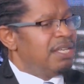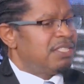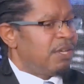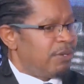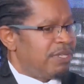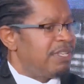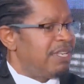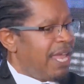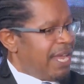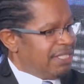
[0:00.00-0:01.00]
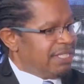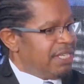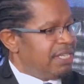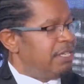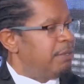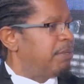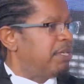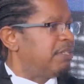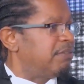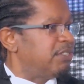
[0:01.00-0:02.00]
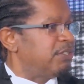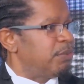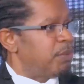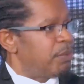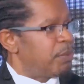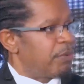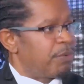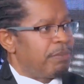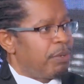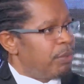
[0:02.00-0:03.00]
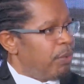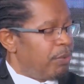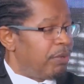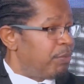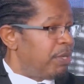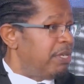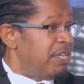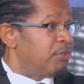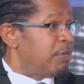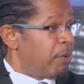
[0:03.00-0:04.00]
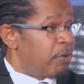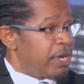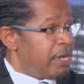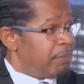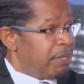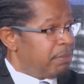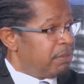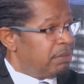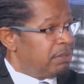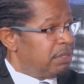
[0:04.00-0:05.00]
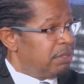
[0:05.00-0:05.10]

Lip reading: Yeah. So 18 and above is usually what we work with. But we work with re-entry program people.